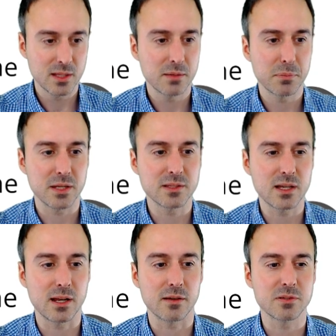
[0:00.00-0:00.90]
but it's
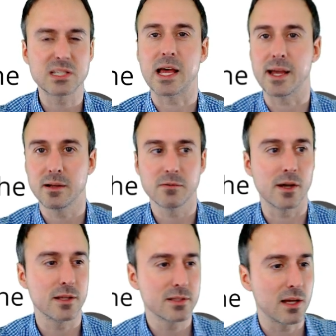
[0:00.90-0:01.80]
kind of slang, right?
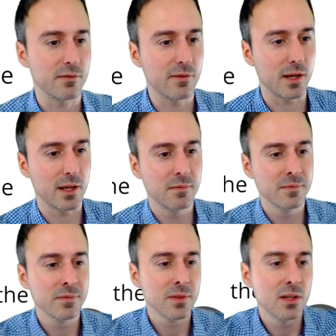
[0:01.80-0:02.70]
It's kind of funny.
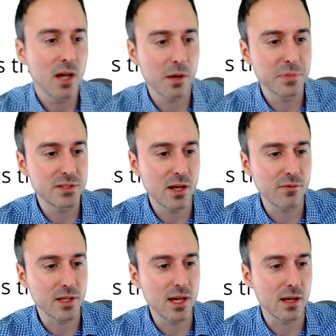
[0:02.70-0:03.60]
I'll be
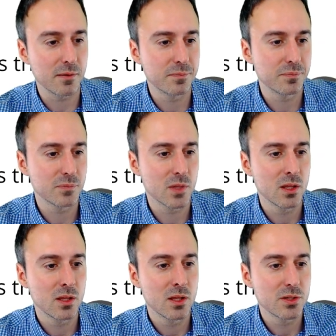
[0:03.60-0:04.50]
starving, yeah.
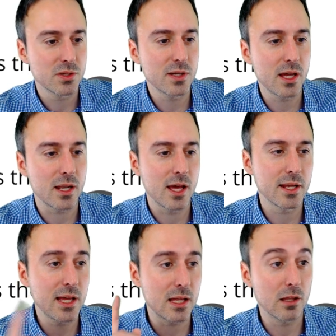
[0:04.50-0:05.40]
So again, and
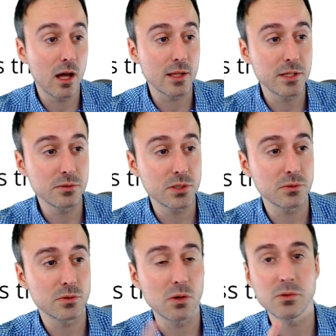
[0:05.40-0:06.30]
again, Lolly, you too,
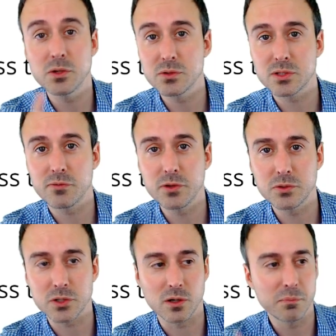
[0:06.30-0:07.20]
don't use the
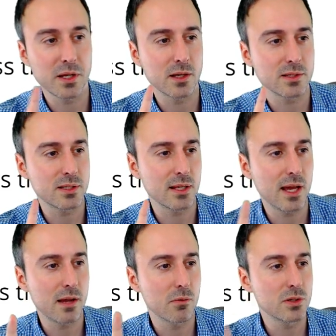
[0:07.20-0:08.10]
future because
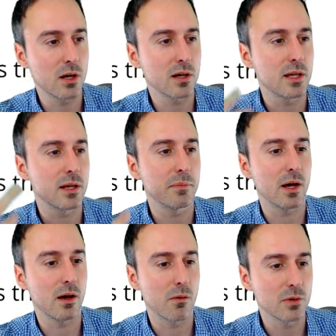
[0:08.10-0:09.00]
today we're talking
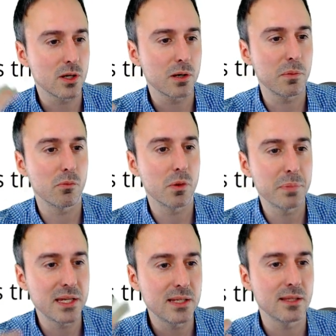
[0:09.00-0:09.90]
about we're talking about
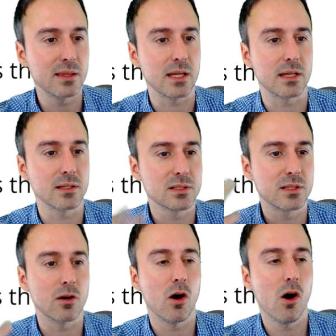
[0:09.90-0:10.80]
repeated things.
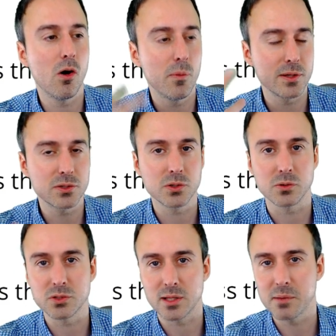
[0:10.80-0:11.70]
They're always true.
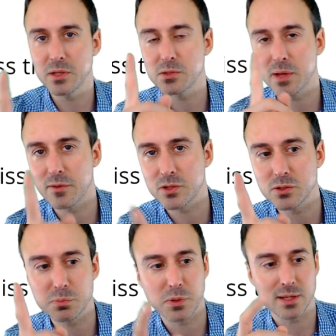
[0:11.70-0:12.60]
So that means we have to use
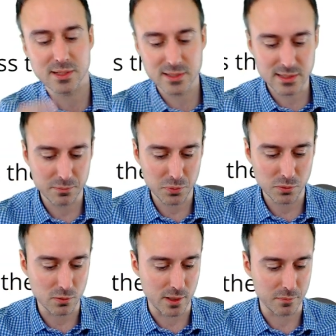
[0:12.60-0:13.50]
present simple
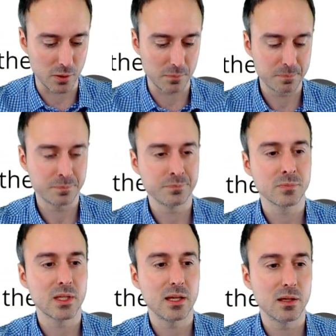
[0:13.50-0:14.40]
grammar
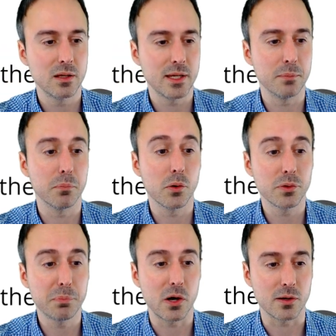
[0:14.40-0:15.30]
in
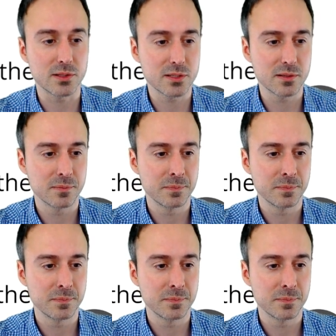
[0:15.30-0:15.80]
both parts.